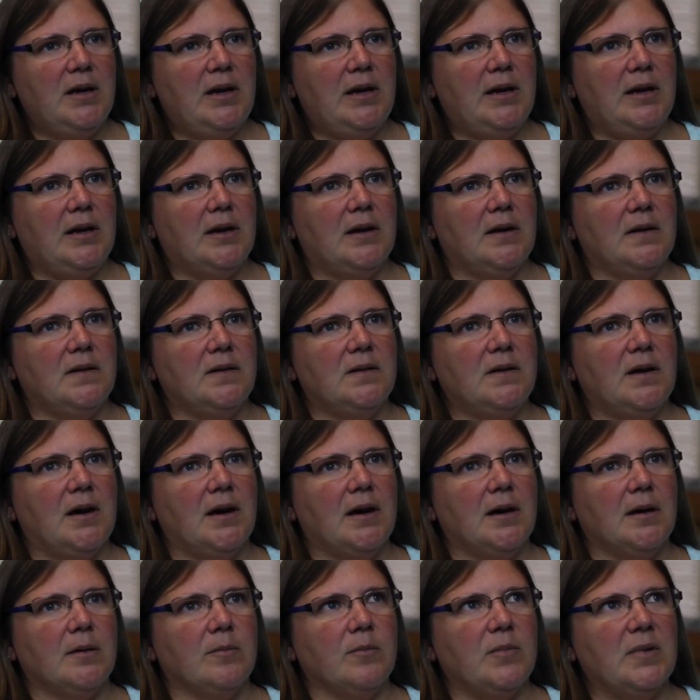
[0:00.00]
And
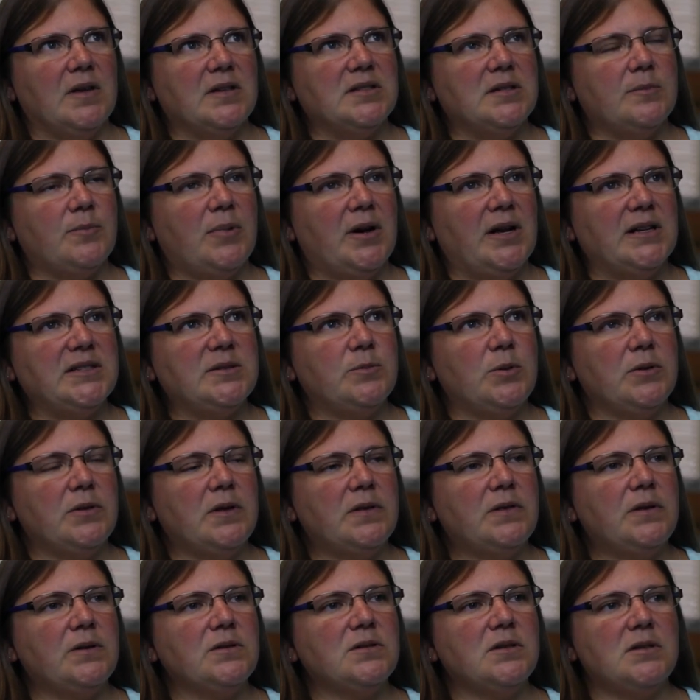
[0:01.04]
is it possible
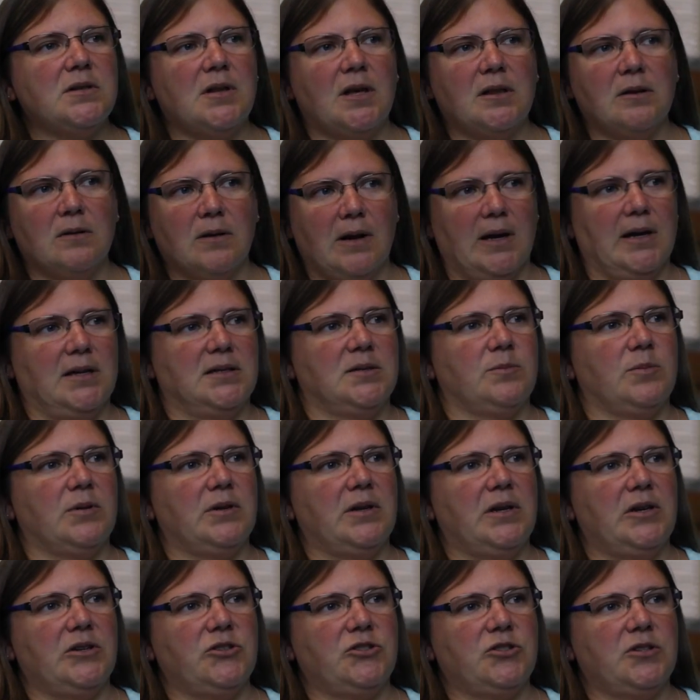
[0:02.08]
that there's another
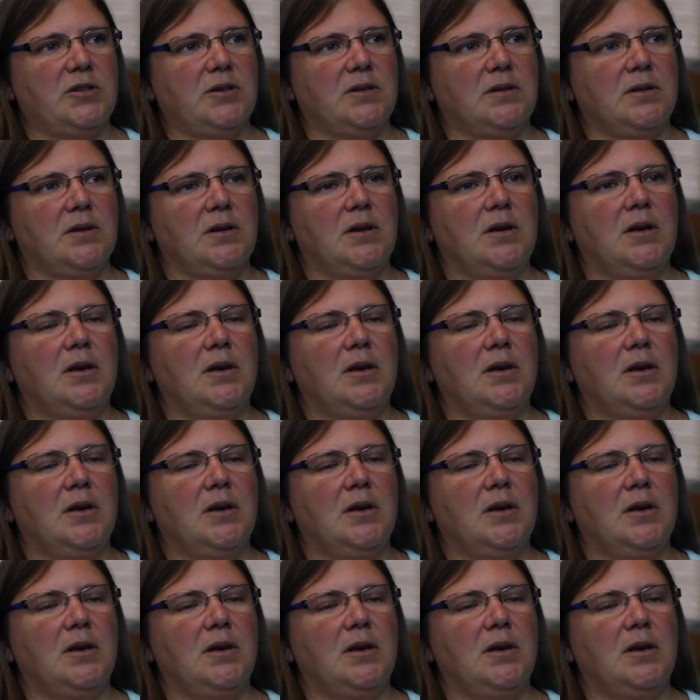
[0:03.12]
explanation?